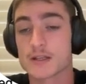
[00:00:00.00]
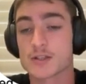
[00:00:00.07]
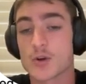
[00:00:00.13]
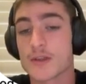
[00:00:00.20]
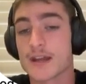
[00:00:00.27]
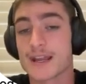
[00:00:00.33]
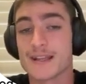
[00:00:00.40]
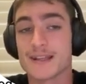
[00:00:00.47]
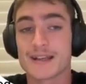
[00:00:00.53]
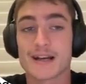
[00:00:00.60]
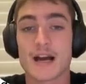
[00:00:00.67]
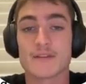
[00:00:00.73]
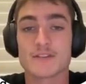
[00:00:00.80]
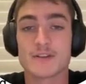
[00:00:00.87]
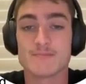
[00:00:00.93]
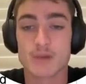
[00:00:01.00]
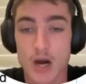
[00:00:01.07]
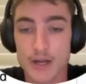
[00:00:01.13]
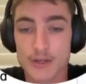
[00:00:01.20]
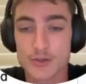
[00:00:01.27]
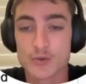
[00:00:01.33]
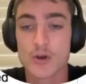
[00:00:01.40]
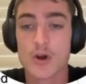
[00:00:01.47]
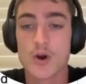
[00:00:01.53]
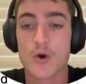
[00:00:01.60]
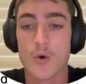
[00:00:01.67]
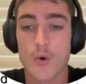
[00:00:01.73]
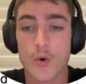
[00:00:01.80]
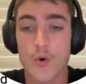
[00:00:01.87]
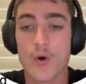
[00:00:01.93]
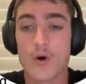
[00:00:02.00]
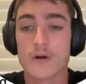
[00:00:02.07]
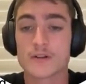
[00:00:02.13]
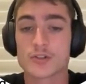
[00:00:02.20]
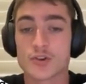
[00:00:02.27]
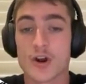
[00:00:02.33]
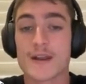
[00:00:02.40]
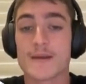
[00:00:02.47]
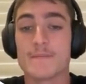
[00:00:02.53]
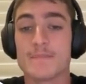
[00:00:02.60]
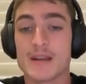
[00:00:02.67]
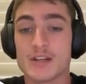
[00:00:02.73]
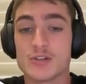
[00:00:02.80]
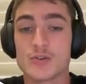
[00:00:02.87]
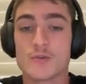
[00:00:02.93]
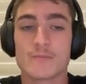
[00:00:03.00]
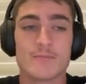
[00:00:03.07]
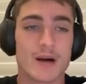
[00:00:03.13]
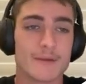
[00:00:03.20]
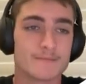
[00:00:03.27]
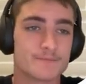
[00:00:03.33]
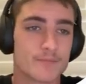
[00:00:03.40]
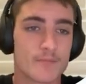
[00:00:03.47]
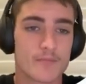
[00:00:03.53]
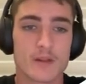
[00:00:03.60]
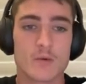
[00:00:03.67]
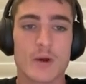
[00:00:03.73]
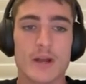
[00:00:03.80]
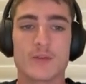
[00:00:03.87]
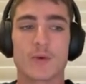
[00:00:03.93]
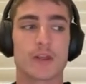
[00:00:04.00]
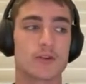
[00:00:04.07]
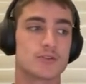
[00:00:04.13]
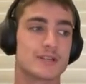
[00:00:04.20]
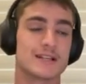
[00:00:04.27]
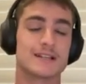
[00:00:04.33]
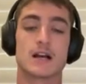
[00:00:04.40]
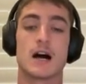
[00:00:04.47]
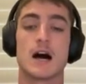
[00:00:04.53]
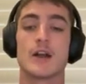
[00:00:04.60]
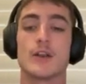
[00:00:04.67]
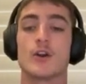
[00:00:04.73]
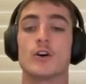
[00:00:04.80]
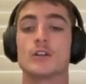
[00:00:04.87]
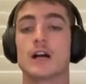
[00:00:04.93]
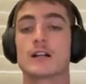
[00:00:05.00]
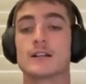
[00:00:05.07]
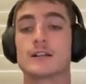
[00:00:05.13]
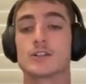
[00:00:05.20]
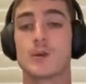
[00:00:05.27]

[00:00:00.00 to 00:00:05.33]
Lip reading: So they're either going to have to buy you or try and beat you, but either one of those things are not likely.